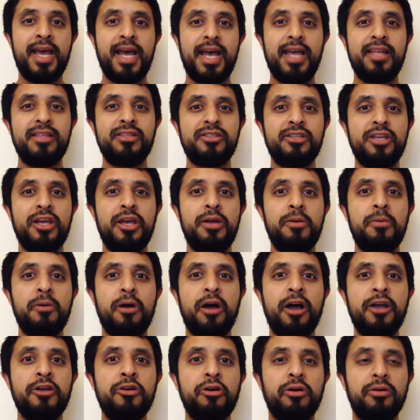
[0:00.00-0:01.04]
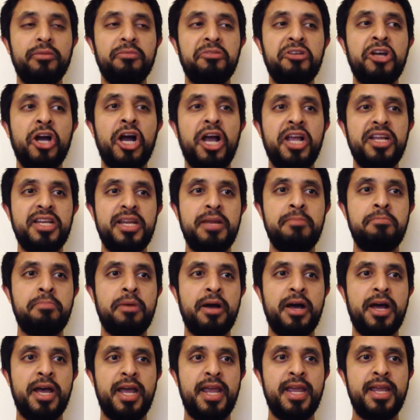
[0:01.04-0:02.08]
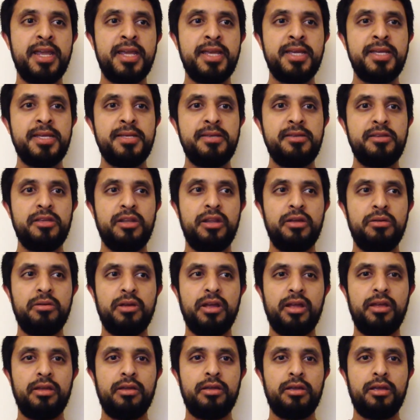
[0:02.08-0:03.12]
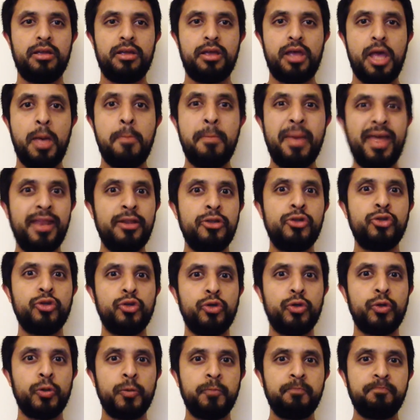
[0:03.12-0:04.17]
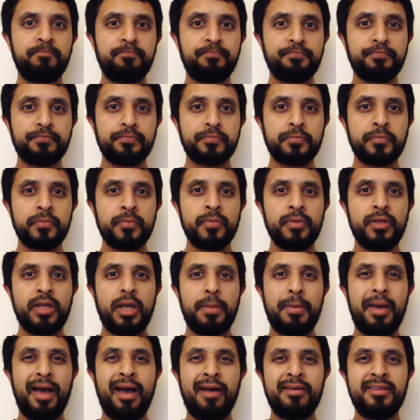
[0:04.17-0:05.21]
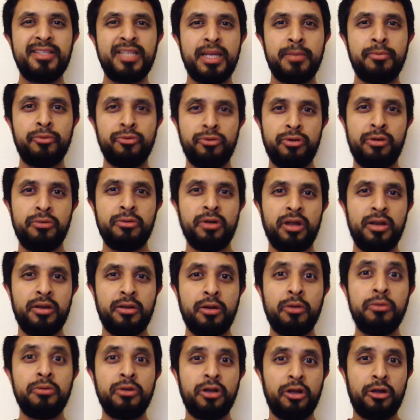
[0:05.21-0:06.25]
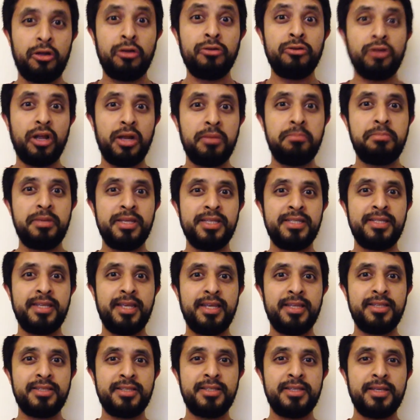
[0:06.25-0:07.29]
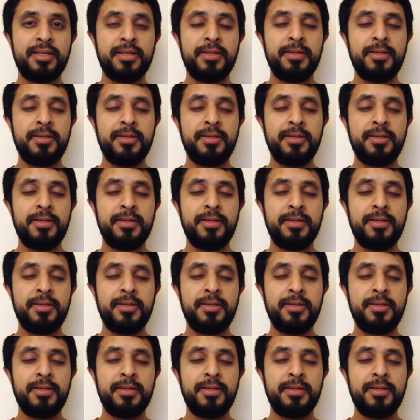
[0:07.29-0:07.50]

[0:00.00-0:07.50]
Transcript: And so I got guided by, you know, a mentor about how to set up an online business.